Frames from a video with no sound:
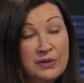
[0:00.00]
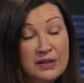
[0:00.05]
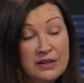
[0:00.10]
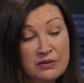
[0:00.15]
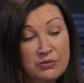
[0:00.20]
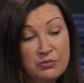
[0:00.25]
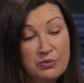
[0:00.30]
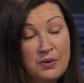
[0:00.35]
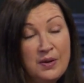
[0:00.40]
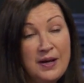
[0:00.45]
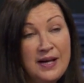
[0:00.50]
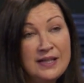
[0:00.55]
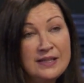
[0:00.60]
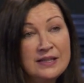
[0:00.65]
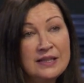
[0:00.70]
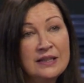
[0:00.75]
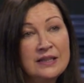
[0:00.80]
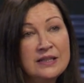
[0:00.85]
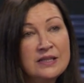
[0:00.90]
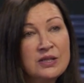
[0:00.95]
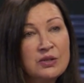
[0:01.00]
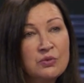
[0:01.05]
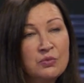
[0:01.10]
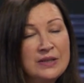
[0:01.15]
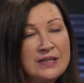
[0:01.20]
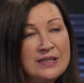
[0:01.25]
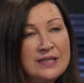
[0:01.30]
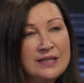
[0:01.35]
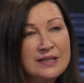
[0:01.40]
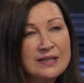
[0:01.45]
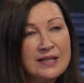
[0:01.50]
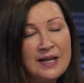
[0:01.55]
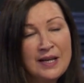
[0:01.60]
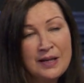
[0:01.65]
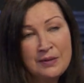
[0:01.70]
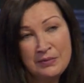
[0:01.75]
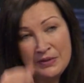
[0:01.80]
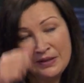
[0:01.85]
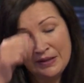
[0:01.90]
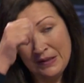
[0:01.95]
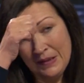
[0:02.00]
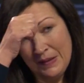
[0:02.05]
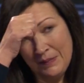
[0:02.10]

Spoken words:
because we were heading into winter time and